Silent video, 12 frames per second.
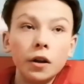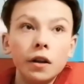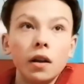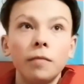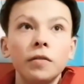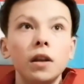On
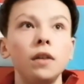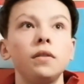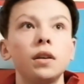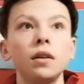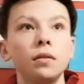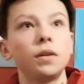another
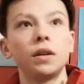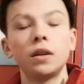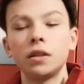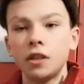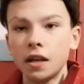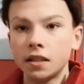note, though,
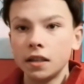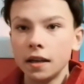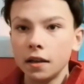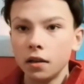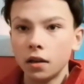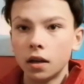Jesse
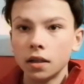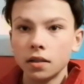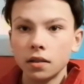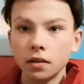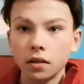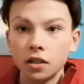
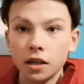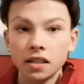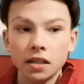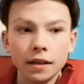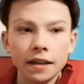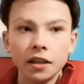
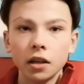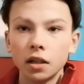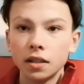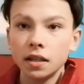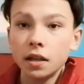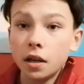
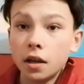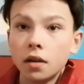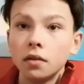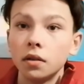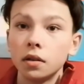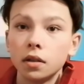
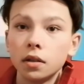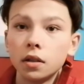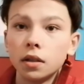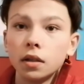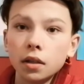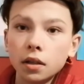Lingardinho,
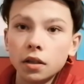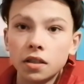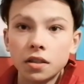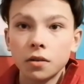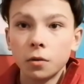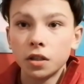
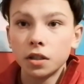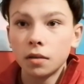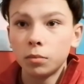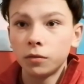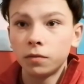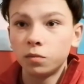has scored a
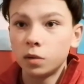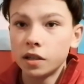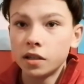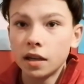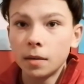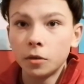double for
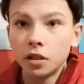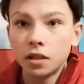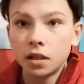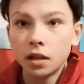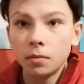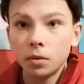West Ham on
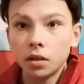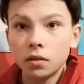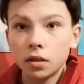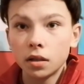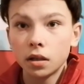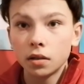his
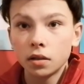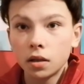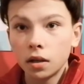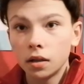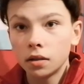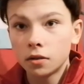debut, so
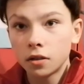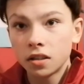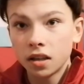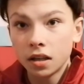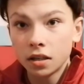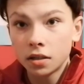it
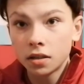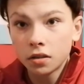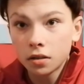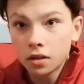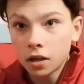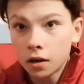
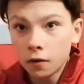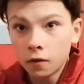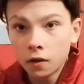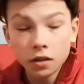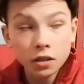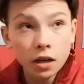is
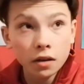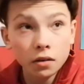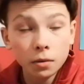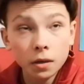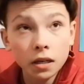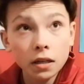
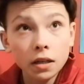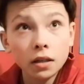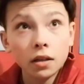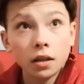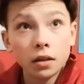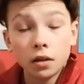
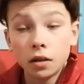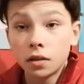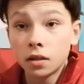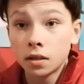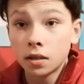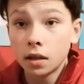genuinely
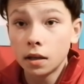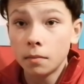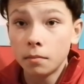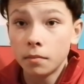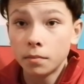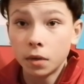good to see
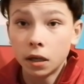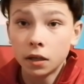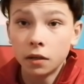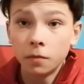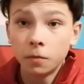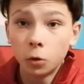him
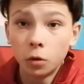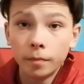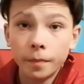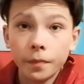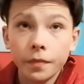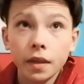back in
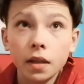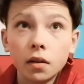form.